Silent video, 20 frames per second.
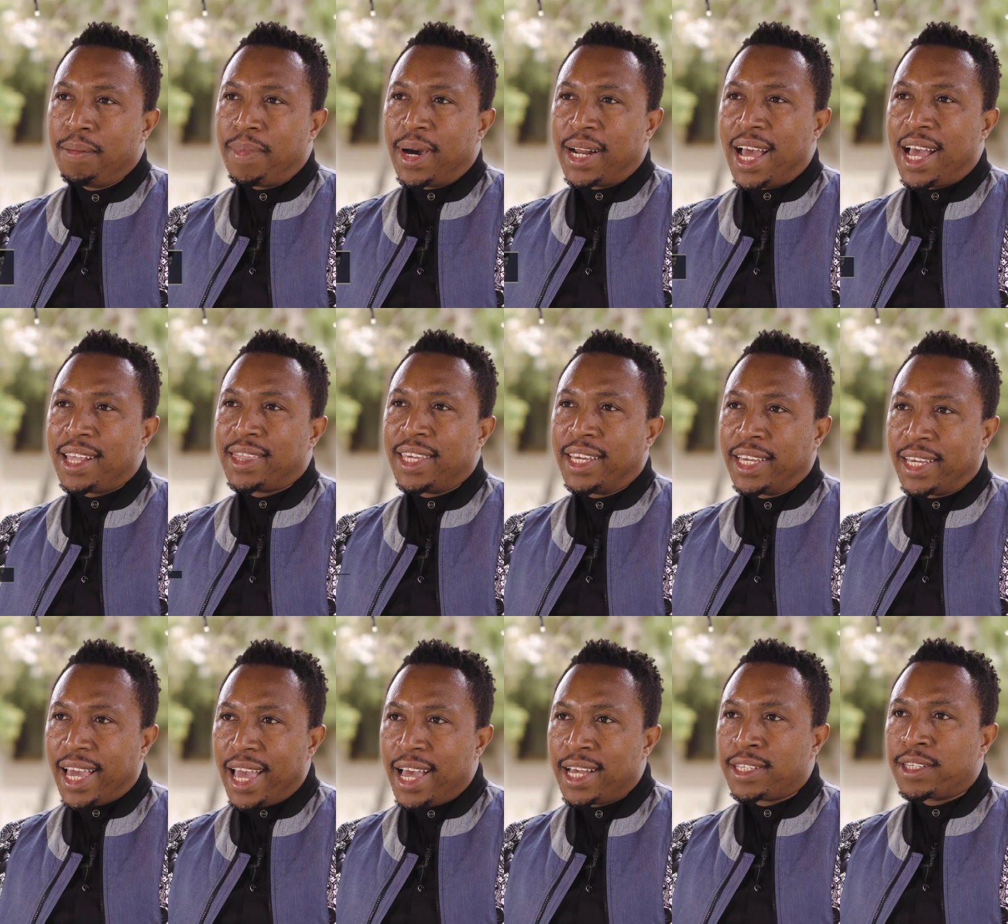But I
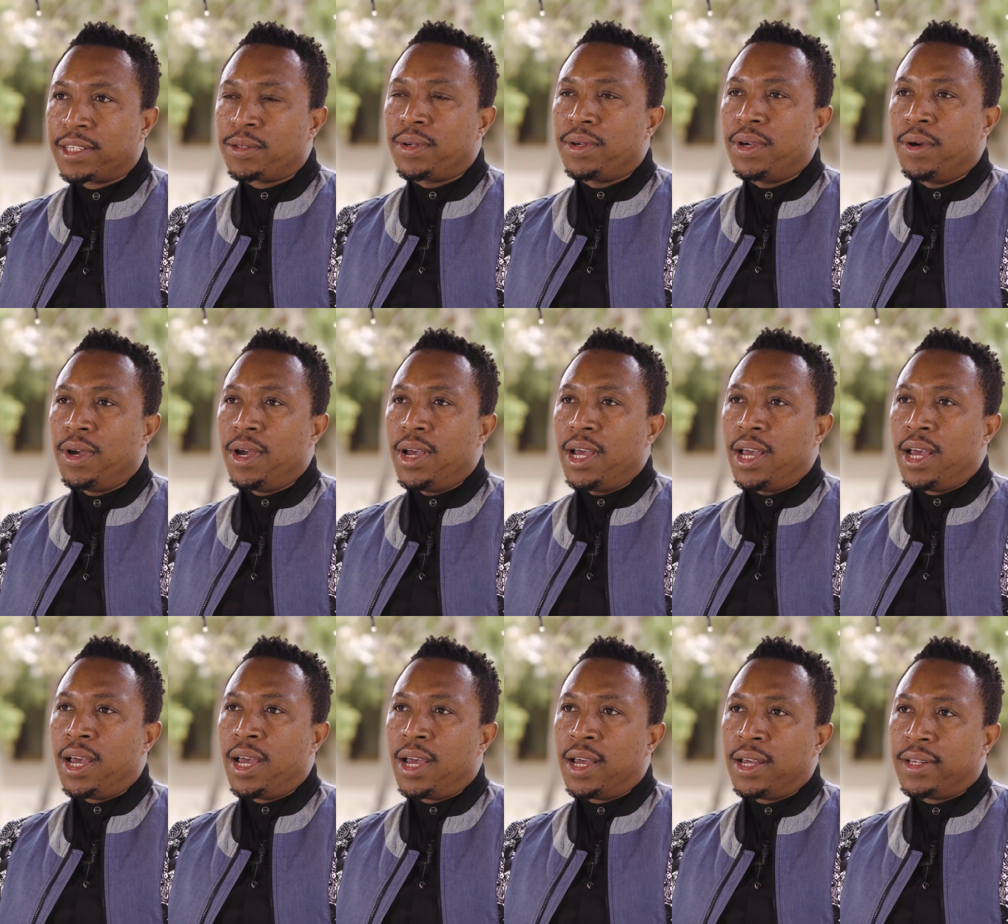think as
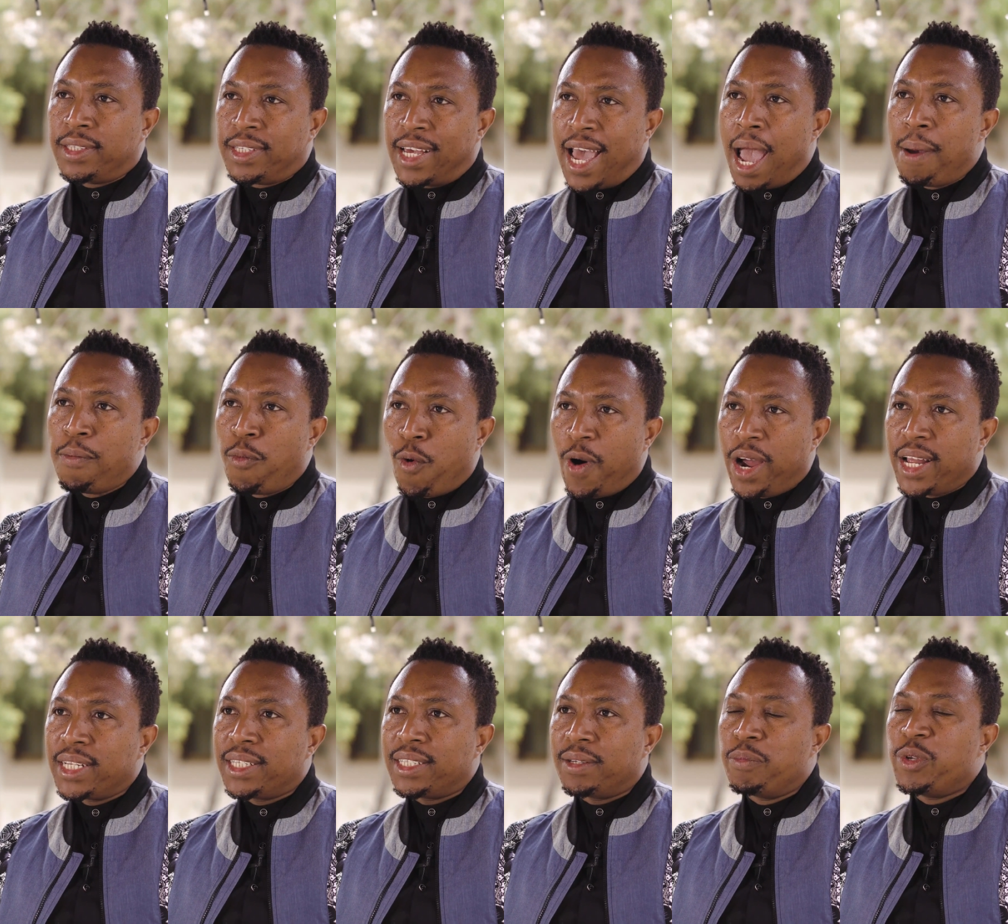uh, time
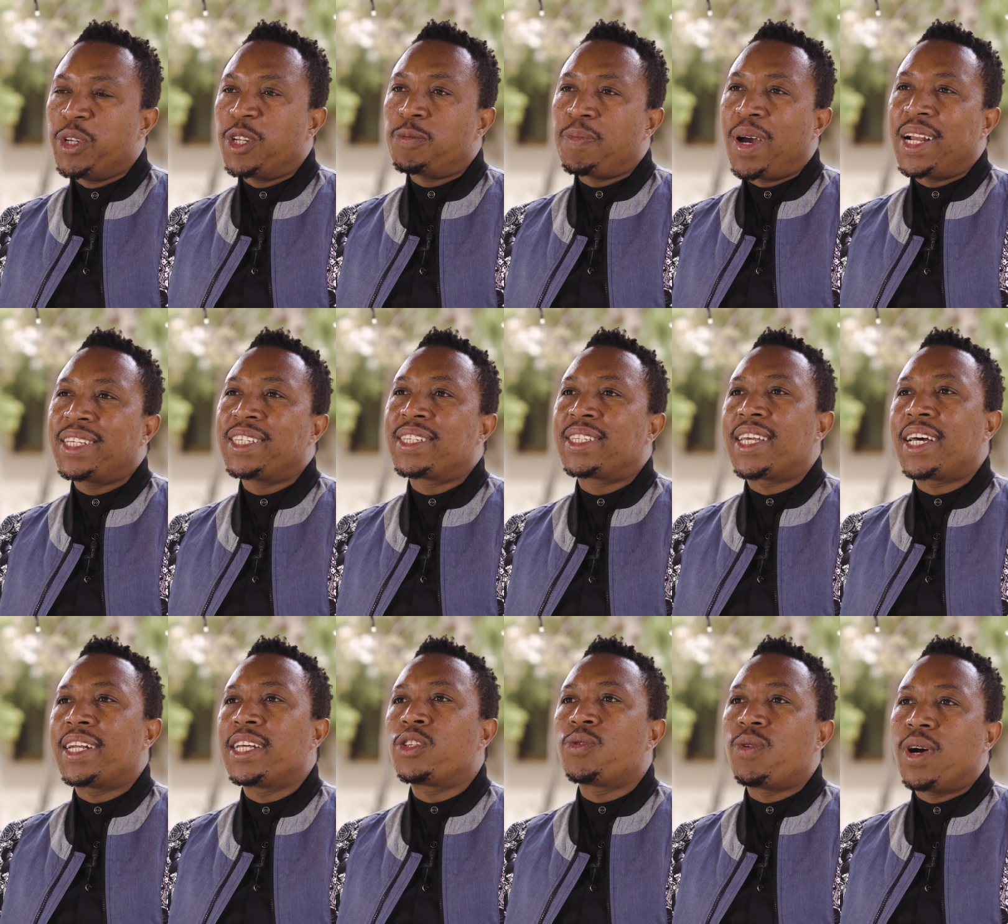went, municipalities
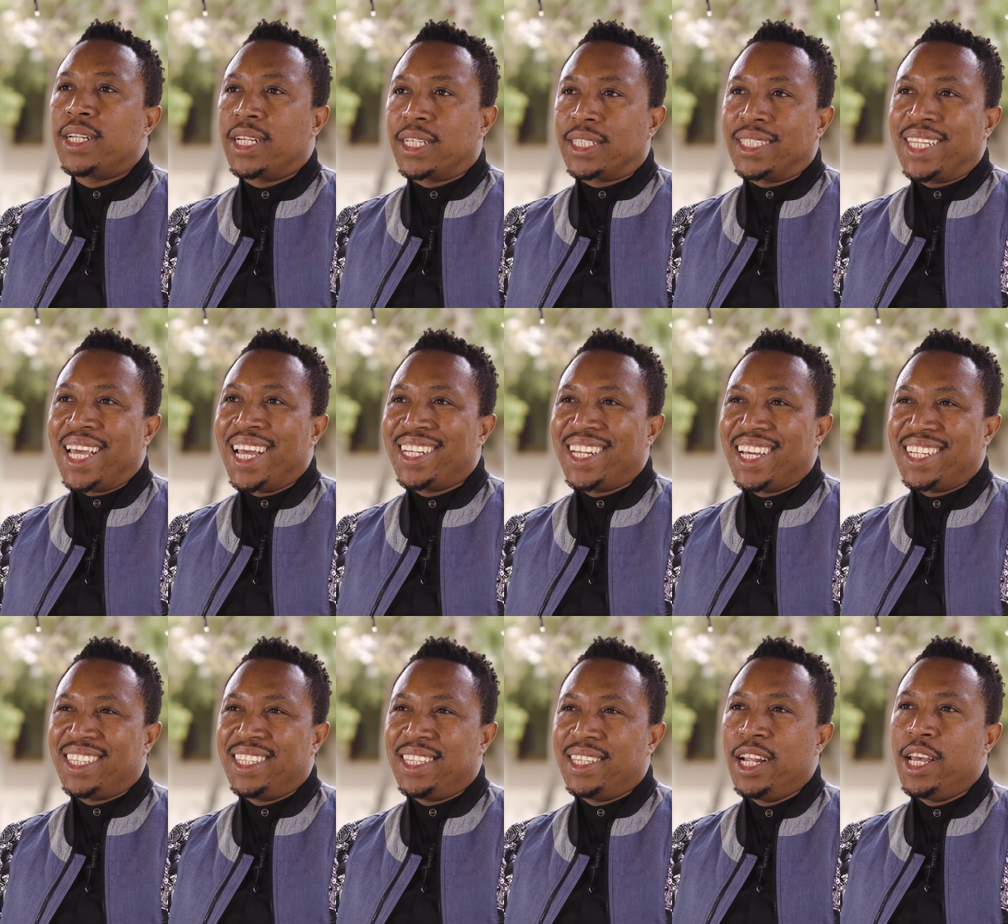started to understand that
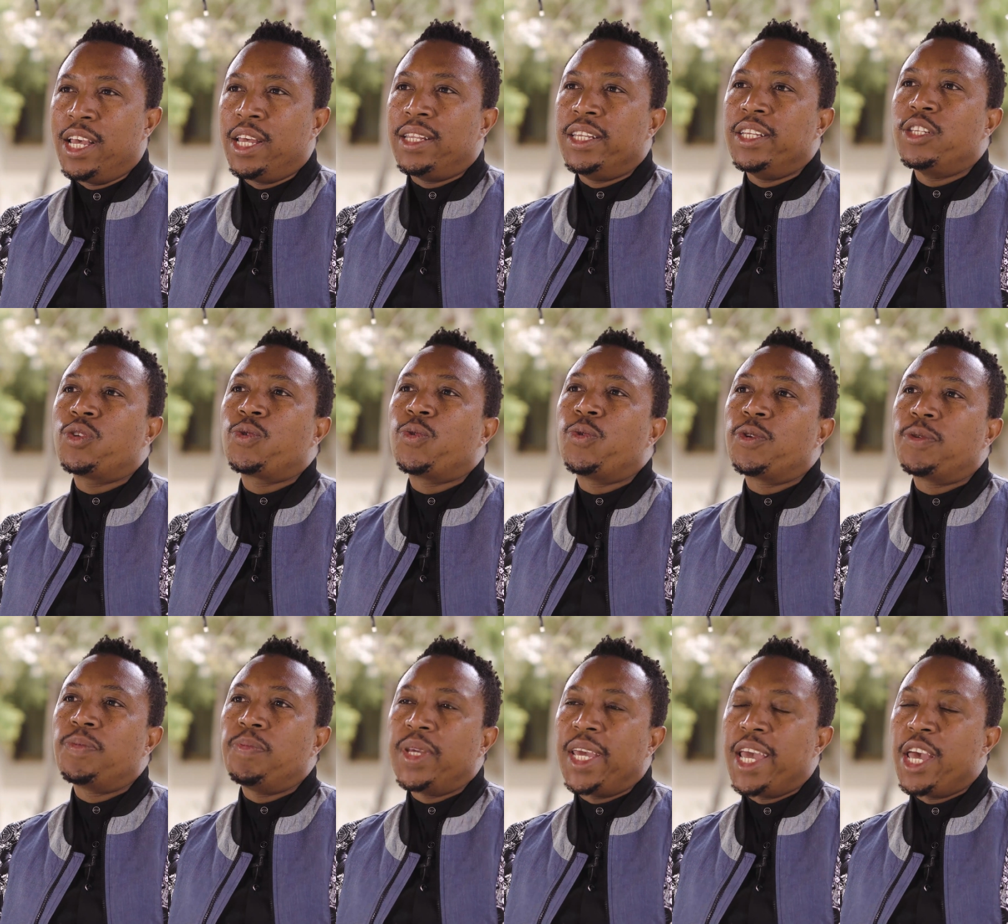this
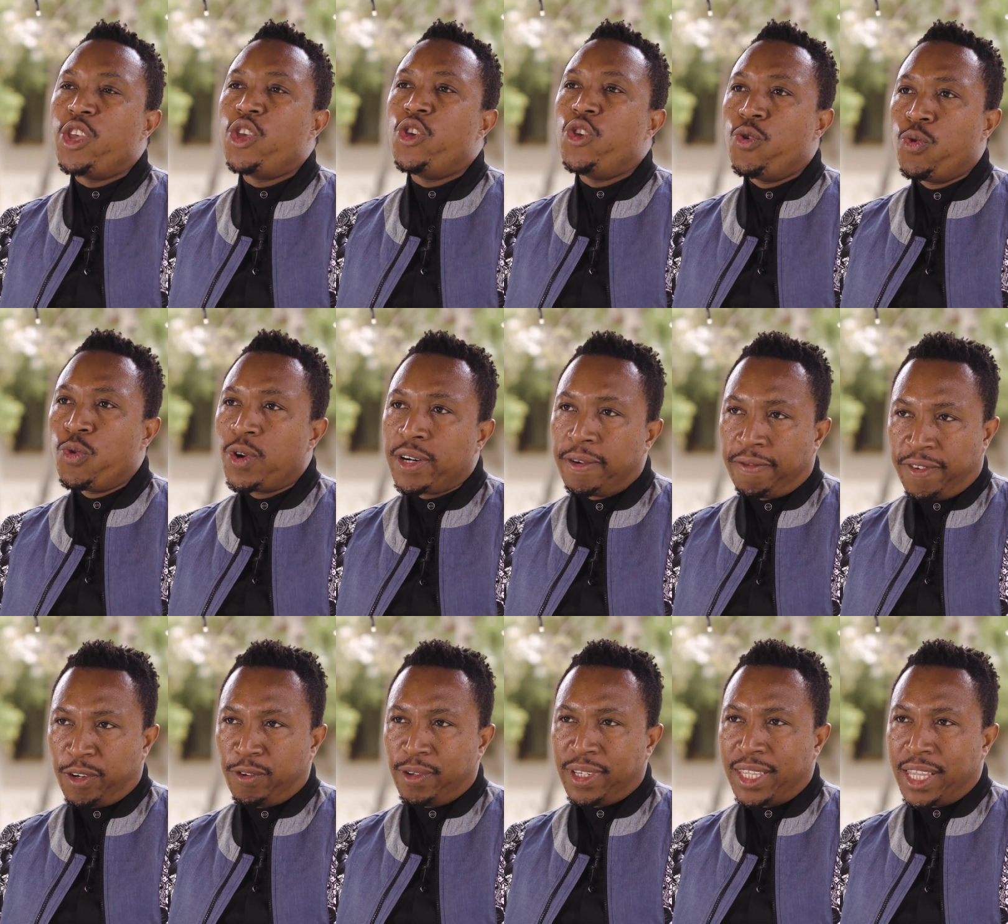could be a new
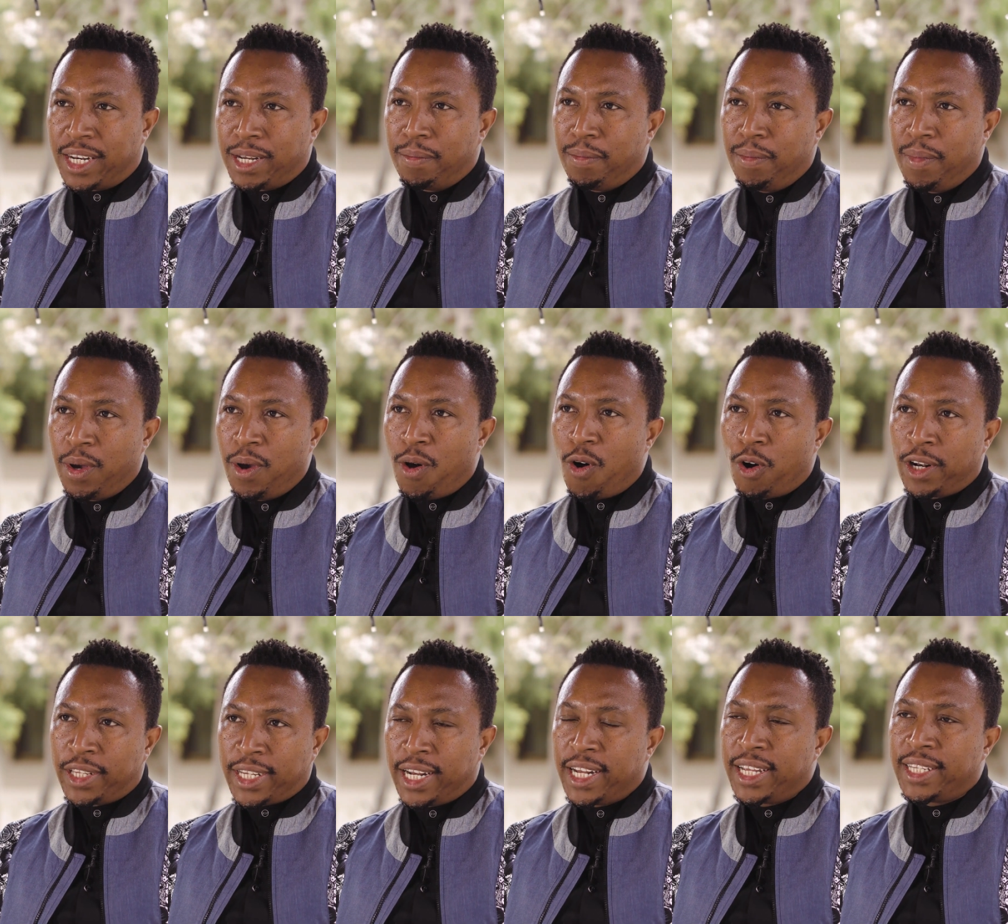revenue stream,
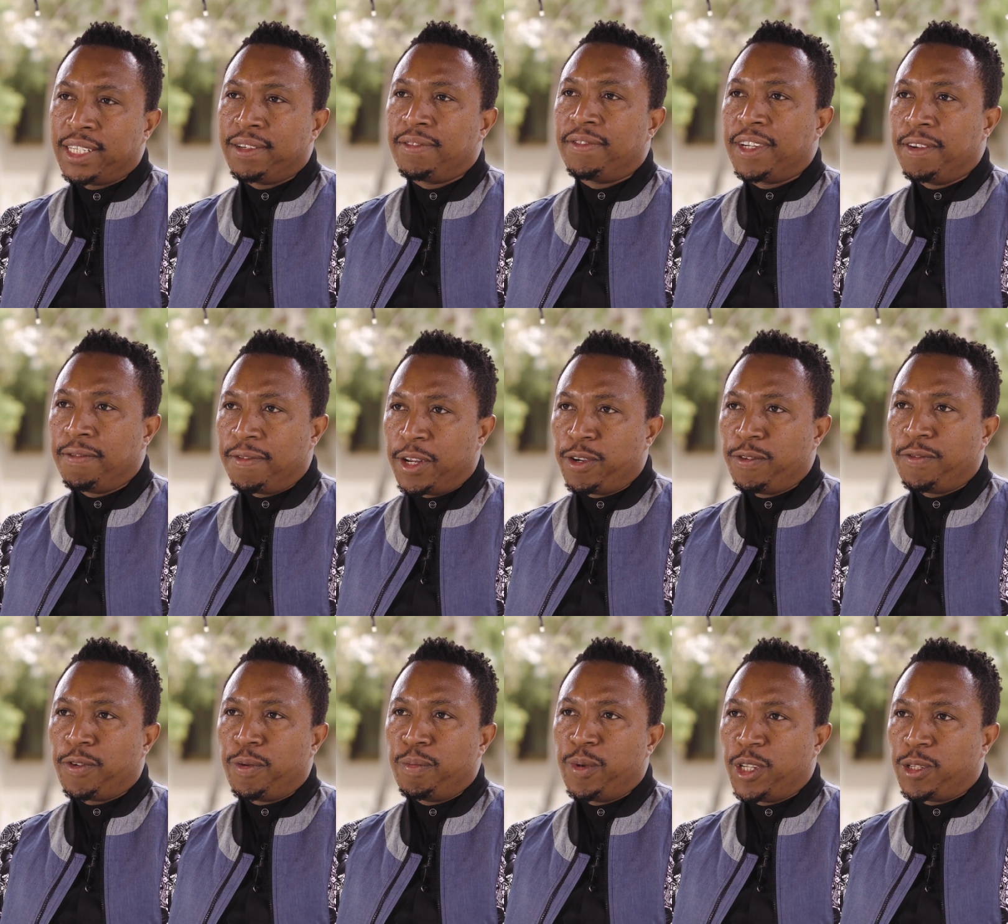alternative revenue
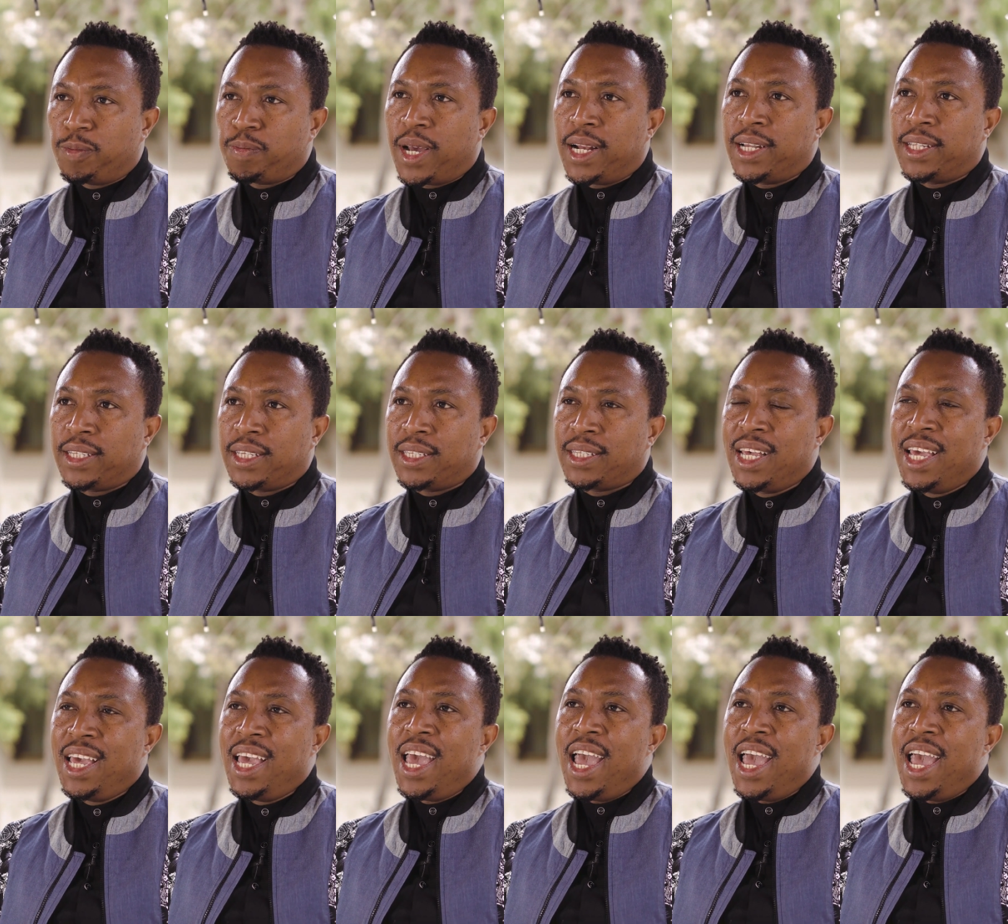for municipalities,